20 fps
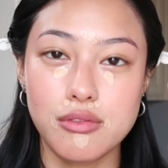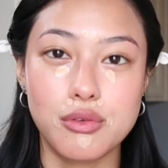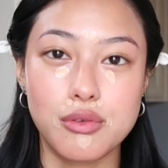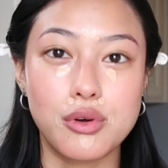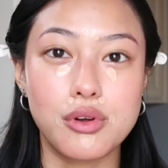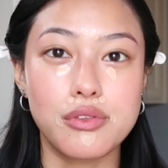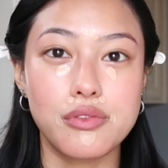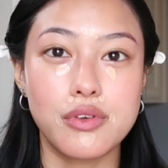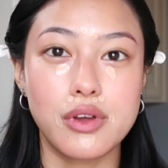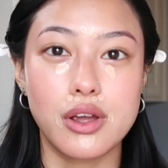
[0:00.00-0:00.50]

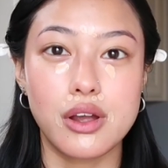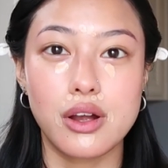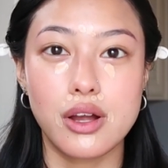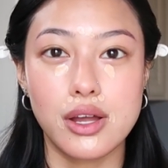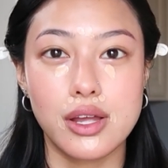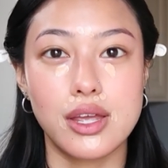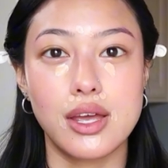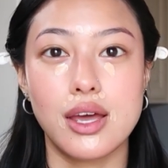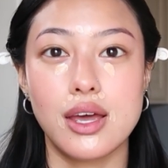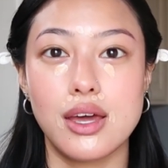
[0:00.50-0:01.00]
fourth finger
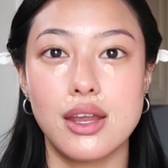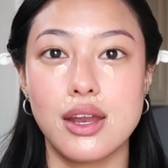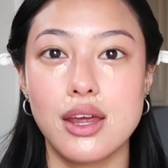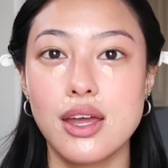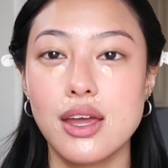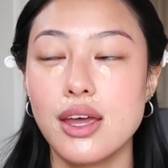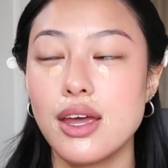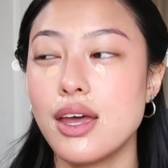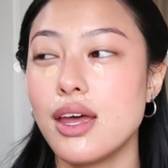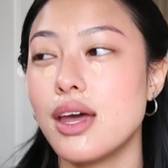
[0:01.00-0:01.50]
again
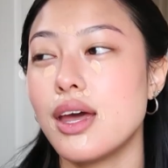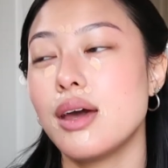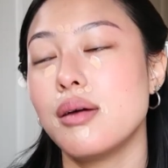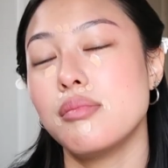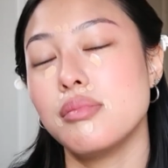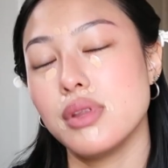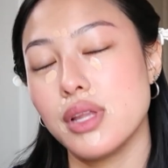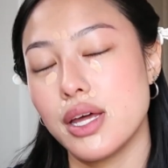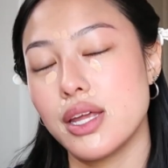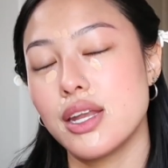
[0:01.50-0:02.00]

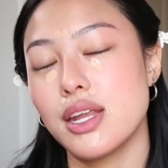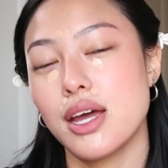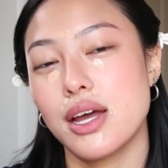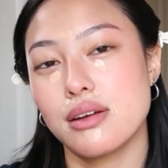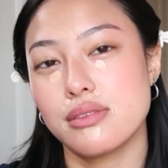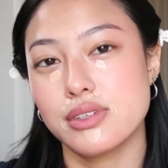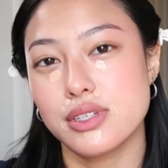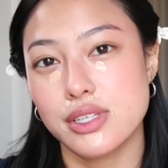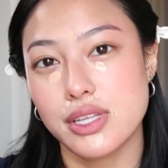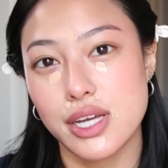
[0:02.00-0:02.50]
and blend
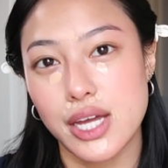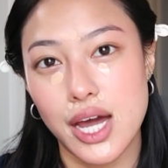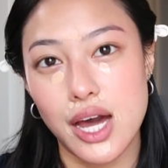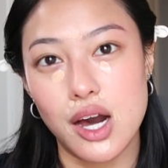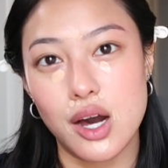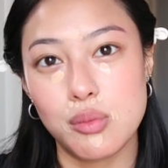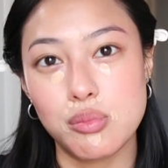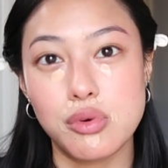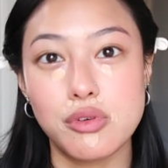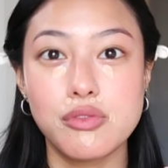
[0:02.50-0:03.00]
everything
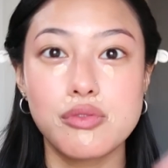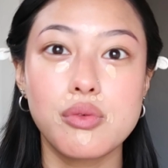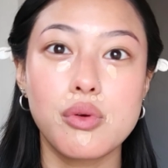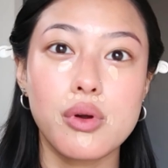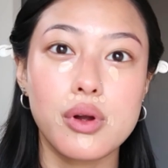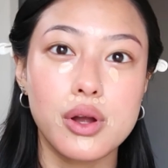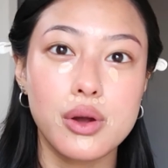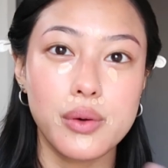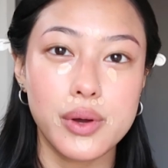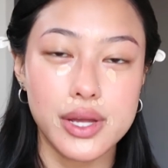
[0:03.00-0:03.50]
out
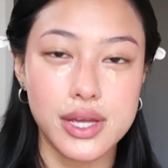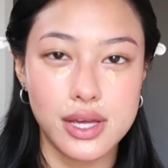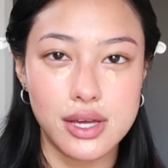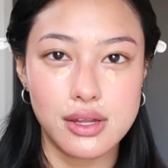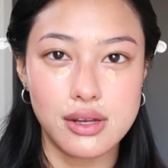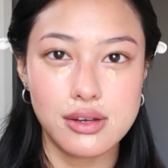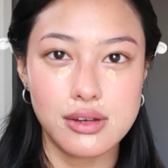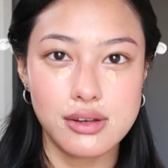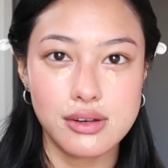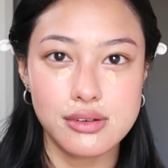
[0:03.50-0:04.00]
before going
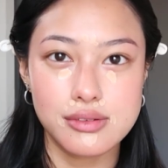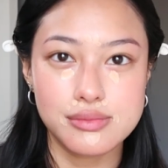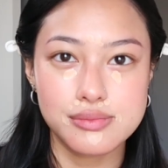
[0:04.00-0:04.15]
in.